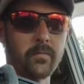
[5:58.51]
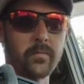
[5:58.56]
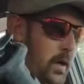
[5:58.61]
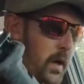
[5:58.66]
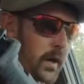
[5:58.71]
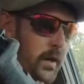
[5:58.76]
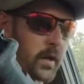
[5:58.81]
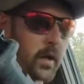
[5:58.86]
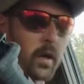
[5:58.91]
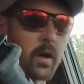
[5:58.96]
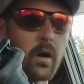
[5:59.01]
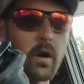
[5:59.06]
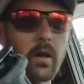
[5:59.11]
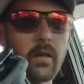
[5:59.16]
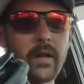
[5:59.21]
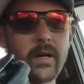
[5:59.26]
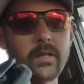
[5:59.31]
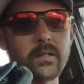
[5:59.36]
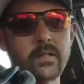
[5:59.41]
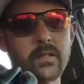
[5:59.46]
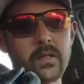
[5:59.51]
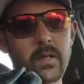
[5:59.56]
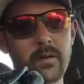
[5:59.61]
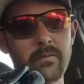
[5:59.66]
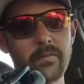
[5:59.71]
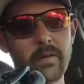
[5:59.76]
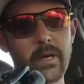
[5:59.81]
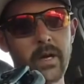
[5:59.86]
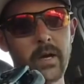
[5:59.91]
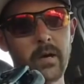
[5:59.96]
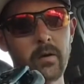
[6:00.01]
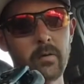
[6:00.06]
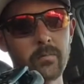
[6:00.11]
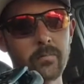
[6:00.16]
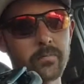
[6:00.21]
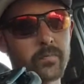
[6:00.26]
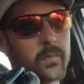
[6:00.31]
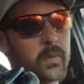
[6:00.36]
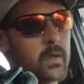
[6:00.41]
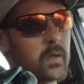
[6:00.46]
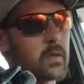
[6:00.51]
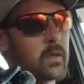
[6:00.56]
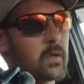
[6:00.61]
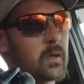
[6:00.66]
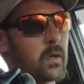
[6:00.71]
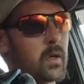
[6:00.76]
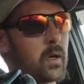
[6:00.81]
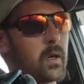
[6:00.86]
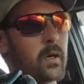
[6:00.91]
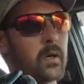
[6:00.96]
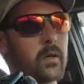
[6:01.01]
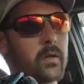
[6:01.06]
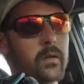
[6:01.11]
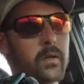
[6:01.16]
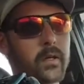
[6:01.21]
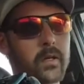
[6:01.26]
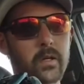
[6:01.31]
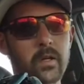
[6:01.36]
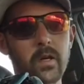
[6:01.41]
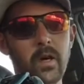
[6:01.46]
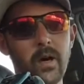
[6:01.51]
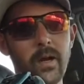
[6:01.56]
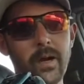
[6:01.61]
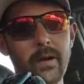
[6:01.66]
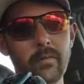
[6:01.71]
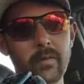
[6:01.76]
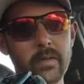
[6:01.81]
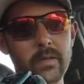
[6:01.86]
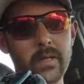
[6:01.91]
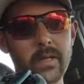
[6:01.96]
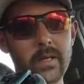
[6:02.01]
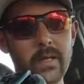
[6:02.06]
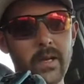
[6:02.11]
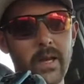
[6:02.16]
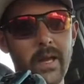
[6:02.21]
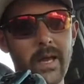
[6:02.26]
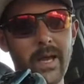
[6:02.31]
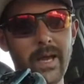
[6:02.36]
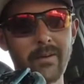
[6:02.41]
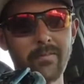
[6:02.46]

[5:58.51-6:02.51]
I cut all that stuff down, then cut everything in half